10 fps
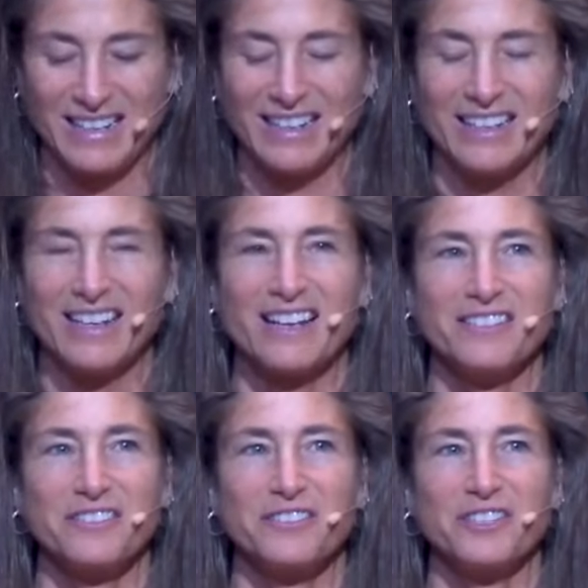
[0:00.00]
And
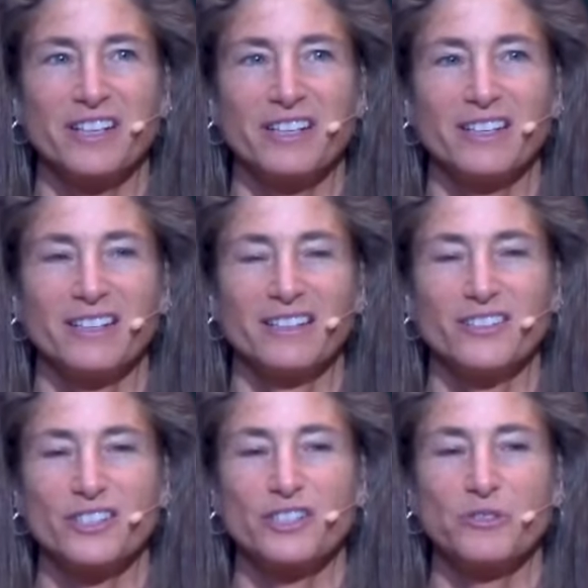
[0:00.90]
as you check in,
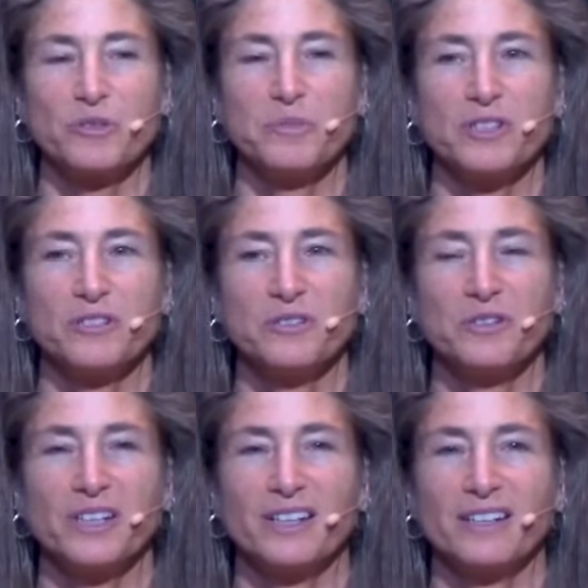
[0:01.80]
just as we've been
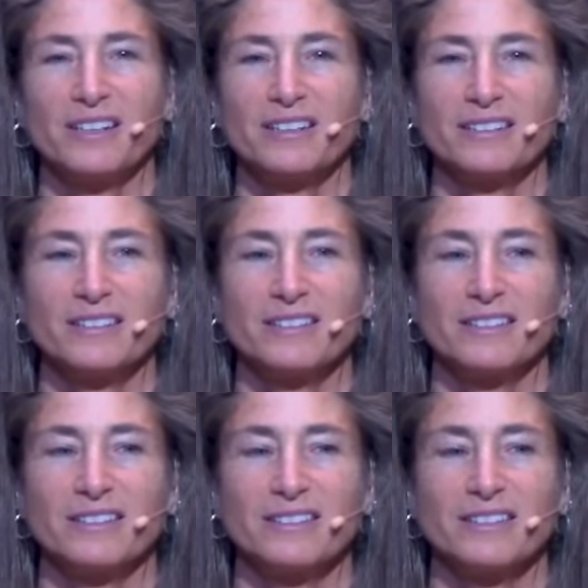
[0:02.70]
doing,
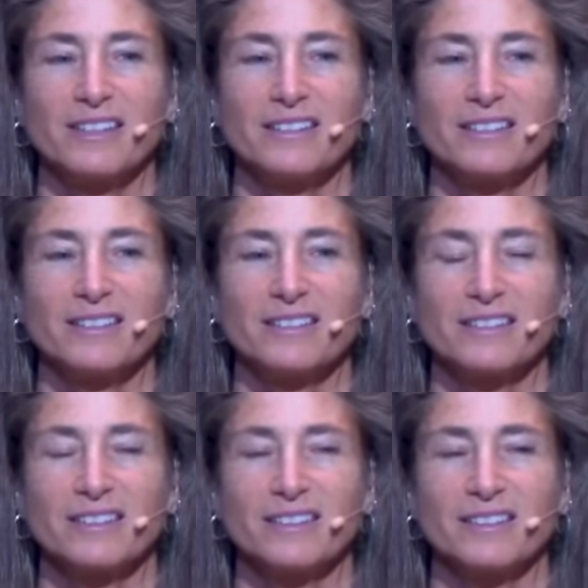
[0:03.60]

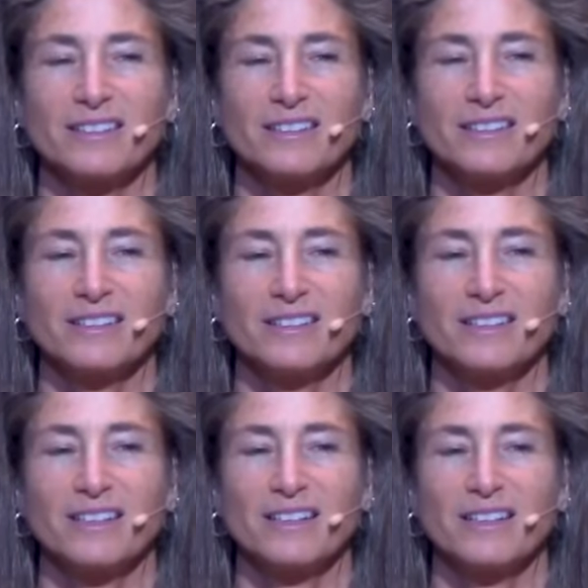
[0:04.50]
sense
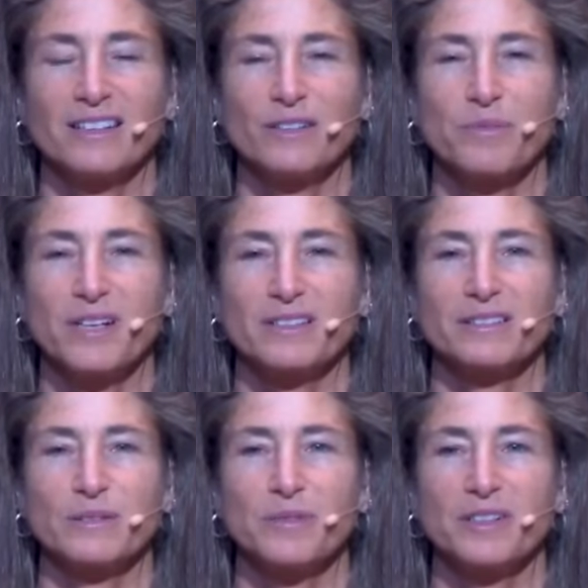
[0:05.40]
the
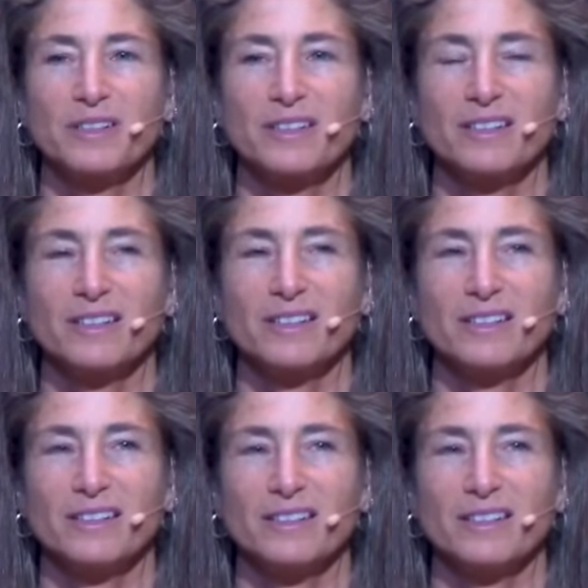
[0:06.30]

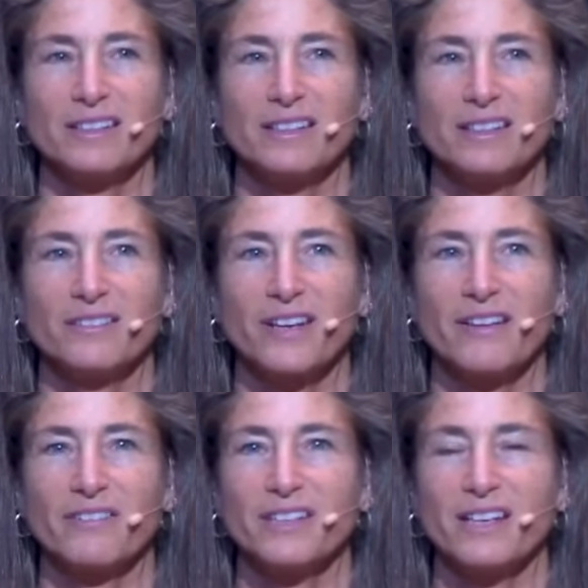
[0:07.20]
possibility of
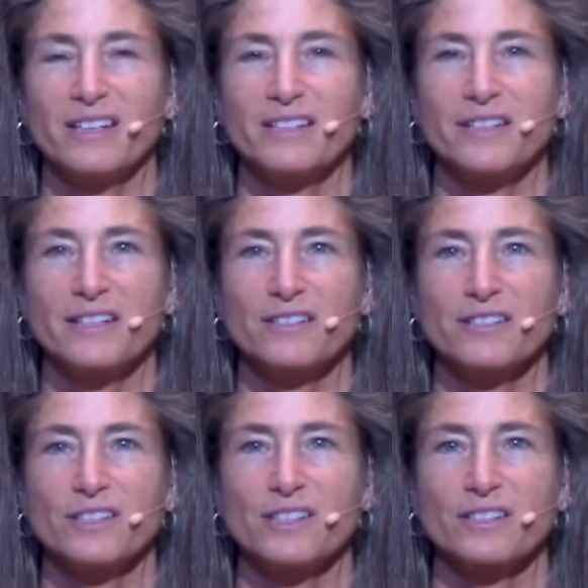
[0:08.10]
having that
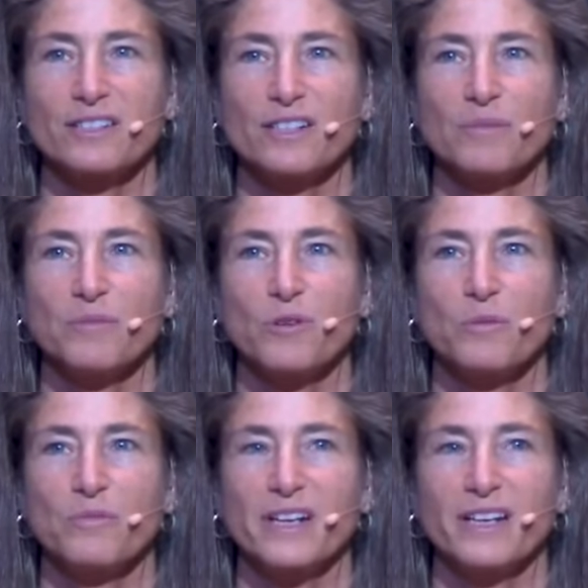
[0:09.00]
intention just to come
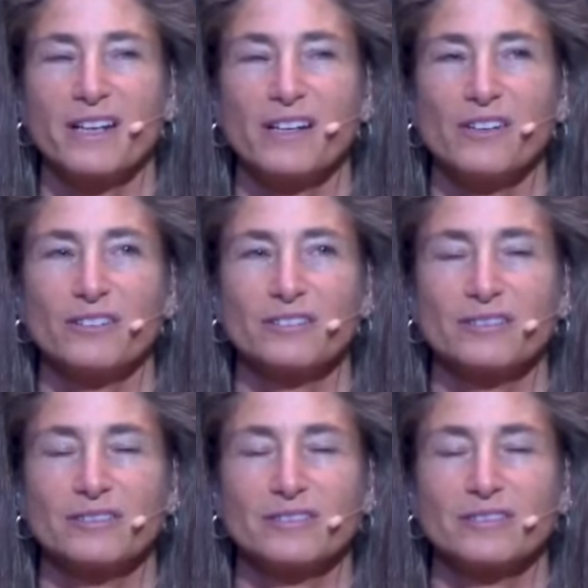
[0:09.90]
home right now,
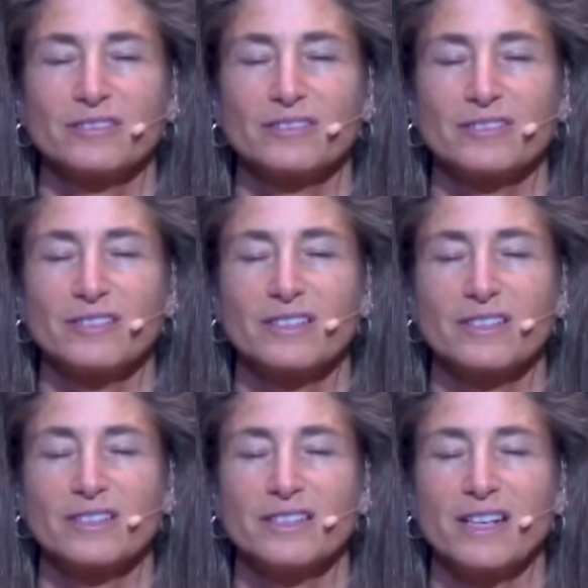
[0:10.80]

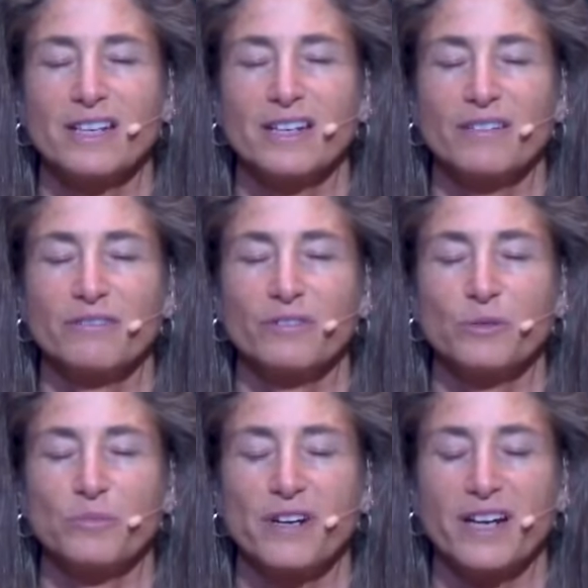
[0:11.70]
just to take a
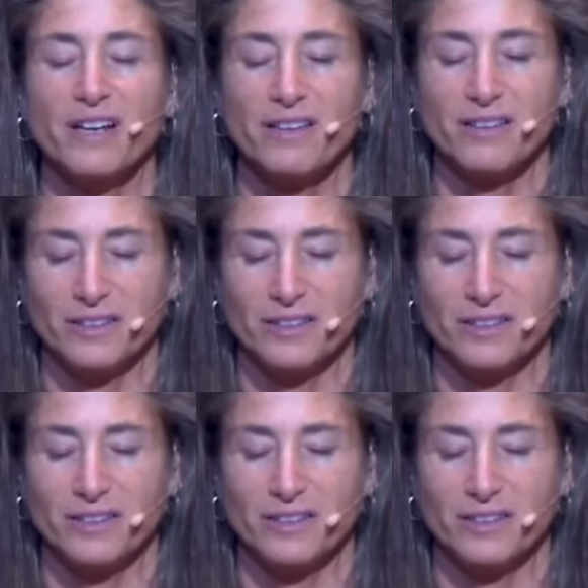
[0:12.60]
full breath.